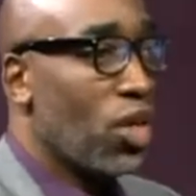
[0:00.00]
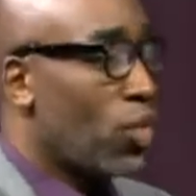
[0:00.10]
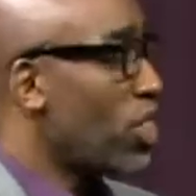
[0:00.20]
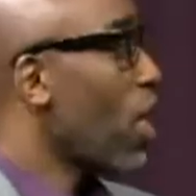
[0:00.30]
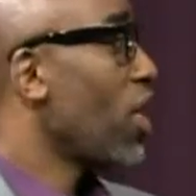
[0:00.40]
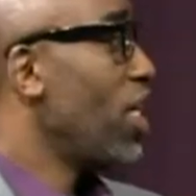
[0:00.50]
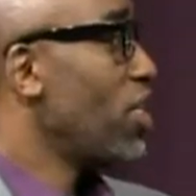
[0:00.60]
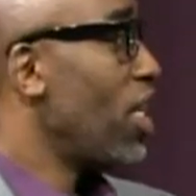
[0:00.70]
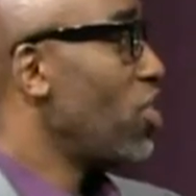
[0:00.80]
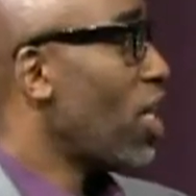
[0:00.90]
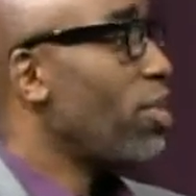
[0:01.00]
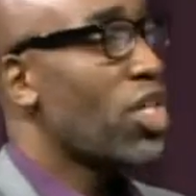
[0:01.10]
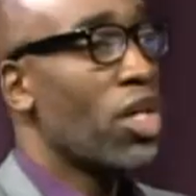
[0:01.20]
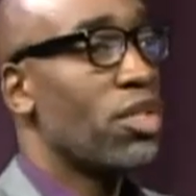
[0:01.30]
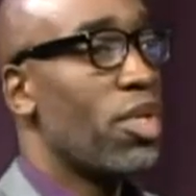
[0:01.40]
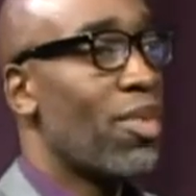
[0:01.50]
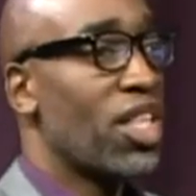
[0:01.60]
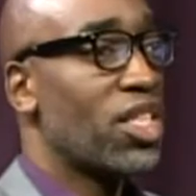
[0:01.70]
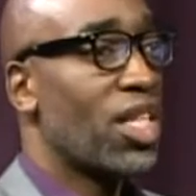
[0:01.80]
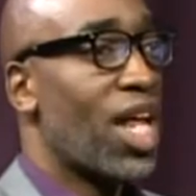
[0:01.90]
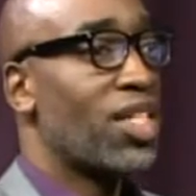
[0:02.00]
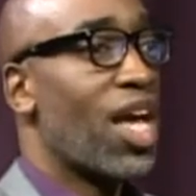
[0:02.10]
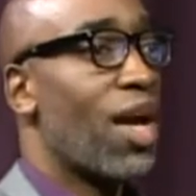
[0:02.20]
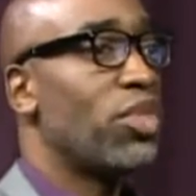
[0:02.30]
We talk, and Jamie talks to me about this a lot of times.